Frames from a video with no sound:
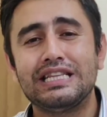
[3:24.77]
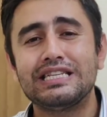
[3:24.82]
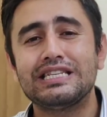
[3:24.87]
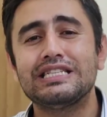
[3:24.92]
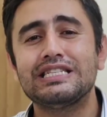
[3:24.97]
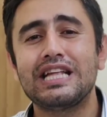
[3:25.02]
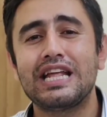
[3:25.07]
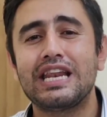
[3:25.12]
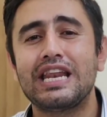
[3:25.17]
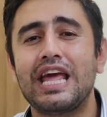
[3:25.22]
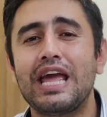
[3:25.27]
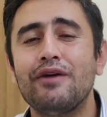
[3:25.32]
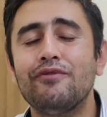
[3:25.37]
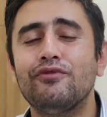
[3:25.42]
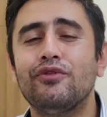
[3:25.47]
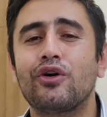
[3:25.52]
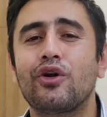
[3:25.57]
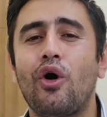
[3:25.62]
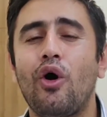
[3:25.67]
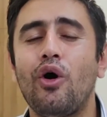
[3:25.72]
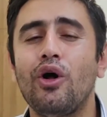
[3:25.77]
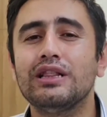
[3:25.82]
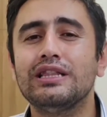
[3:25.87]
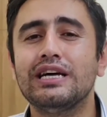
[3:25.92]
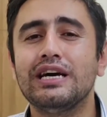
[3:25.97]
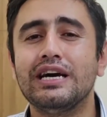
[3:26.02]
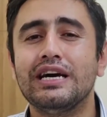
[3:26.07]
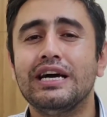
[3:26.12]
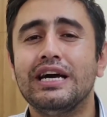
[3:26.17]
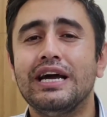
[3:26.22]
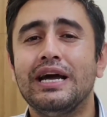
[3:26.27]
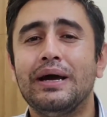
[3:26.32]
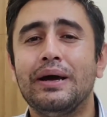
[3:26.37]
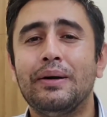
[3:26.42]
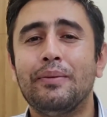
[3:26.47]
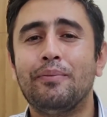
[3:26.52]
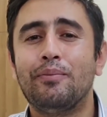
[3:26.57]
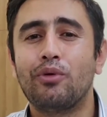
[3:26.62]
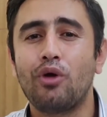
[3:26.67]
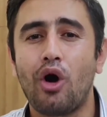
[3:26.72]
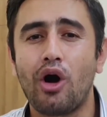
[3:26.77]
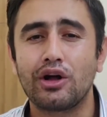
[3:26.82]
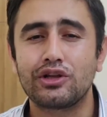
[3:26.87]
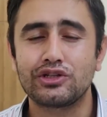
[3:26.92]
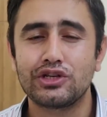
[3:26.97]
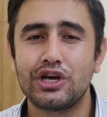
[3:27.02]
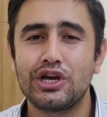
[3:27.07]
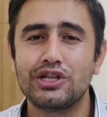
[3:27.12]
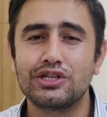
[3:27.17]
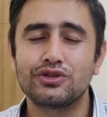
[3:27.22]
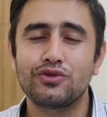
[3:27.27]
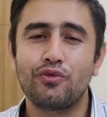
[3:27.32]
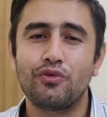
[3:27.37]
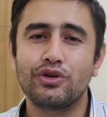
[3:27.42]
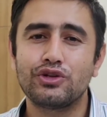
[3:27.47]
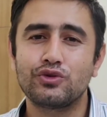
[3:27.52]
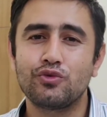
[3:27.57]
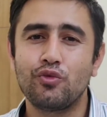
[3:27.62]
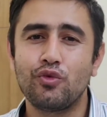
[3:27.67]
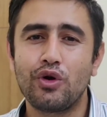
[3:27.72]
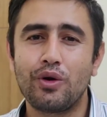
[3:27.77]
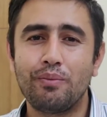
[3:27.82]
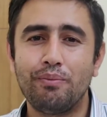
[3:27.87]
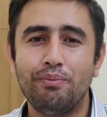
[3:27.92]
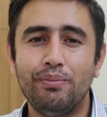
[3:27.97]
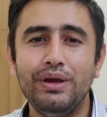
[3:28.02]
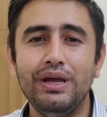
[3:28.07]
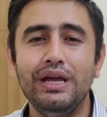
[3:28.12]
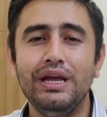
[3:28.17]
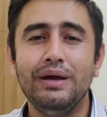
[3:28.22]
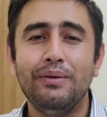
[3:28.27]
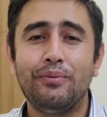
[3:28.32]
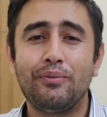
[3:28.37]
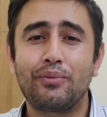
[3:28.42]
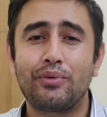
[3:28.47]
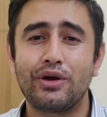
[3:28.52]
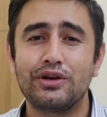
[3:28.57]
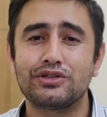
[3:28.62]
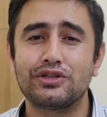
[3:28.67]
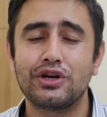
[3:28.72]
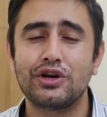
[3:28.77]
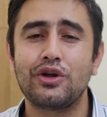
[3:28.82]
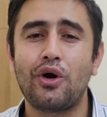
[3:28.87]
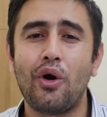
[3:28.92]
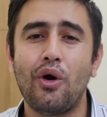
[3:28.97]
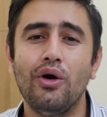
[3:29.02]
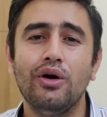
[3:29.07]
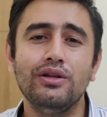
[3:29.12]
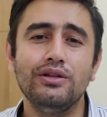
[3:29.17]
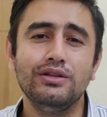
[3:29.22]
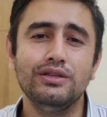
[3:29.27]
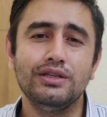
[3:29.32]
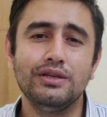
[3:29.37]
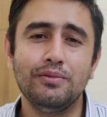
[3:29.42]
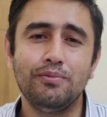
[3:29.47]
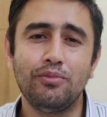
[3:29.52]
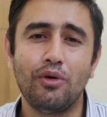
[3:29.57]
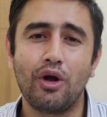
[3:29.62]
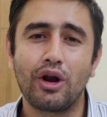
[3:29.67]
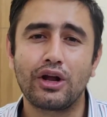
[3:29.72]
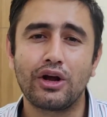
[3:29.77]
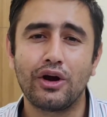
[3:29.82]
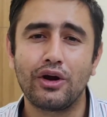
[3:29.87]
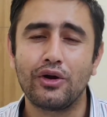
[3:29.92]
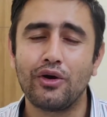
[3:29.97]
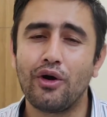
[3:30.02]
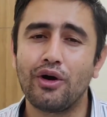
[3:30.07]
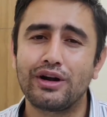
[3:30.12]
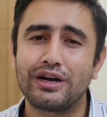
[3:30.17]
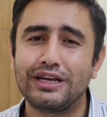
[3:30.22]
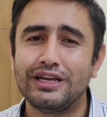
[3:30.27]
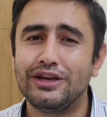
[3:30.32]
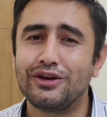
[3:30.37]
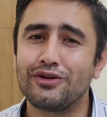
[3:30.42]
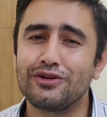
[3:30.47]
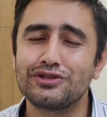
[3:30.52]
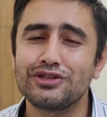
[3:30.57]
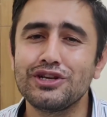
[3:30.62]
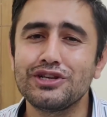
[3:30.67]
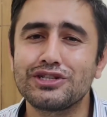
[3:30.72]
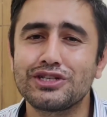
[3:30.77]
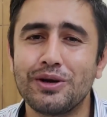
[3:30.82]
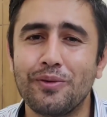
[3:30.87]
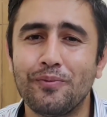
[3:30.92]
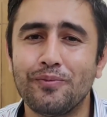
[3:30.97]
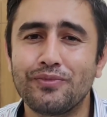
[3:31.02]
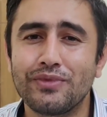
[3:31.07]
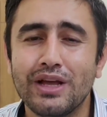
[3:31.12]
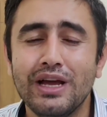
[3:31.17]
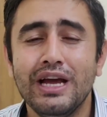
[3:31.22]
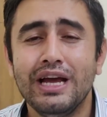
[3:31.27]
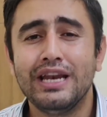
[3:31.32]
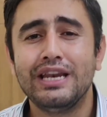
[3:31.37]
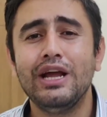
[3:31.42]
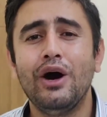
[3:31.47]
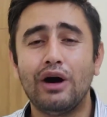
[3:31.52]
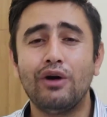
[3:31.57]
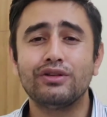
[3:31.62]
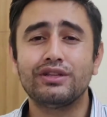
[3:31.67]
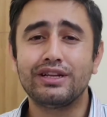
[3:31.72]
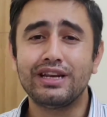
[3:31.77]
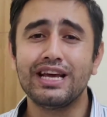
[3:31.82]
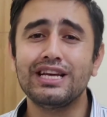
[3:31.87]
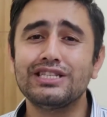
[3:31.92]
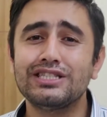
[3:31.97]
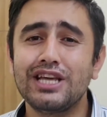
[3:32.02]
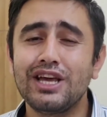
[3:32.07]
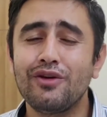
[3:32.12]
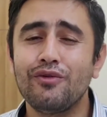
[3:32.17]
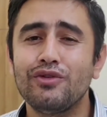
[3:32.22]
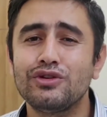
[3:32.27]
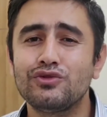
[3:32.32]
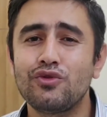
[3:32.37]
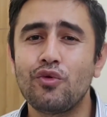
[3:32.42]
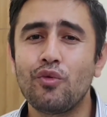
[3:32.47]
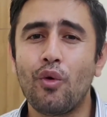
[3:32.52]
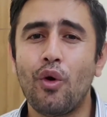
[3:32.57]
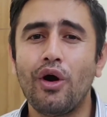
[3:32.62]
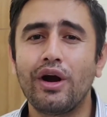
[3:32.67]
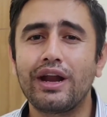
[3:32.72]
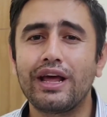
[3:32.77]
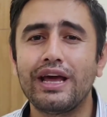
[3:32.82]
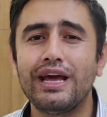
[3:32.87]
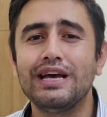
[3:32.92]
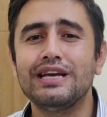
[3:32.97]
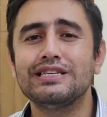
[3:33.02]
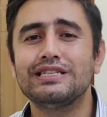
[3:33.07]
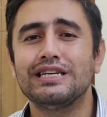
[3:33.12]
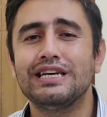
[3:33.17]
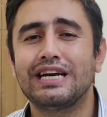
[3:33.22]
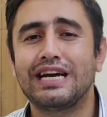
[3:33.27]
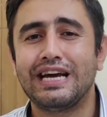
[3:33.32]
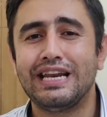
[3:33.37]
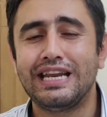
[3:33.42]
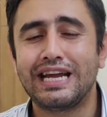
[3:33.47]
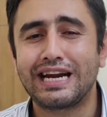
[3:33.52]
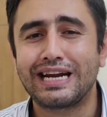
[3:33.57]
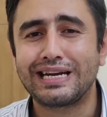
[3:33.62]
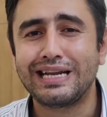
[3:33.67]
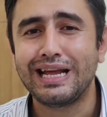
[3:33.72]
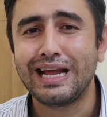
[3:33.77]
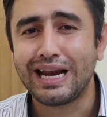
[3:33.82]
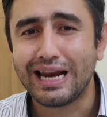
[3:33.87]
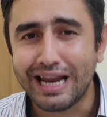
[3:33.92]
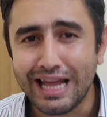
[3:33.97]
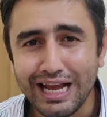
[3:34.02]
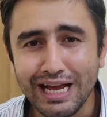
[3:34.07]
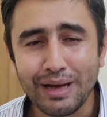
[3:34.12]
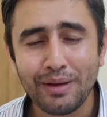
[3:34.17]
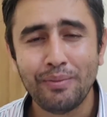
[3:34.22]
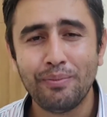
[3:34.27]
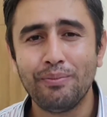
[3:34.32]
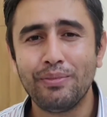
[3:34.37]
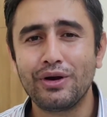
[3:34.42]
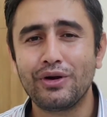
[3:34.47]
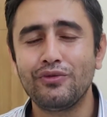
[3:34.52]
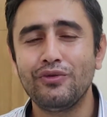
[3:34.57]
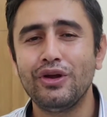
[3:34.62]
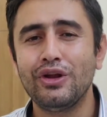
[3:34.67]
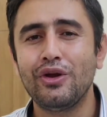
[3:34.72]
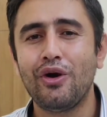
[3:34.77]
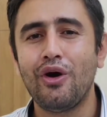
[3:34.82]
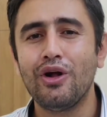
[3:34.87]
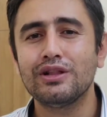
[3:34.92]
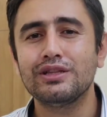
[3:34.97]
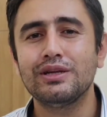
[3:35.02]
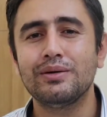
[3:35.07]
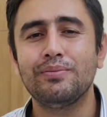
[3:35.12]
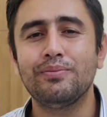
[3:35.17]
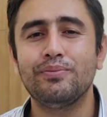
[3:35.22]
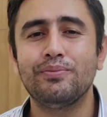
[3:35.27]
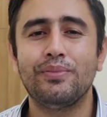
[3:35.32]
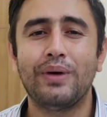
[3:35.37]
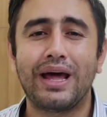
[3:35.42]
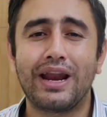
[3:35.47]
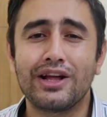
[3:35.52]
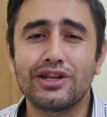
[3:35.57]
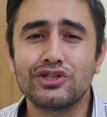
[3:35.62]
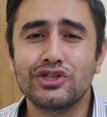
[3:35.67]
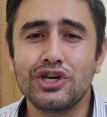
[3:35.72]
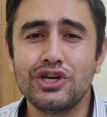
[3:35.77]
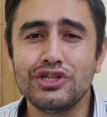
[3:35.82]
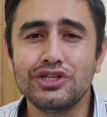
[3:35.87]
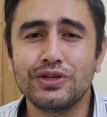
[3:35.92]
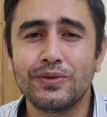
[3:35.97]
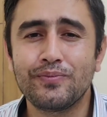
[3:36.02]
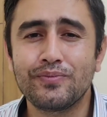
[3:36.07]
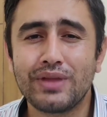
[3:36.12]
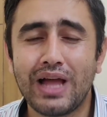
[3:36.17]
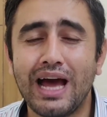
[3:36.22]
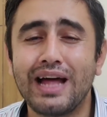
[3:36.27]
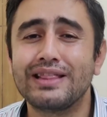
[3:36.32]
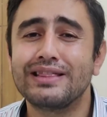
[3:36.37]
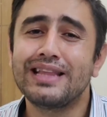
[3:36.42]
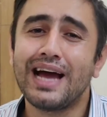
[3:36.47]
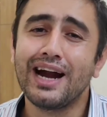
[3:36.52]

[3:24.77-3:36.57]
is the name for all the blockchains which would be present on the Polkadot ecosystem. Now, the next thing which we want is a connecting link between all the parachains, and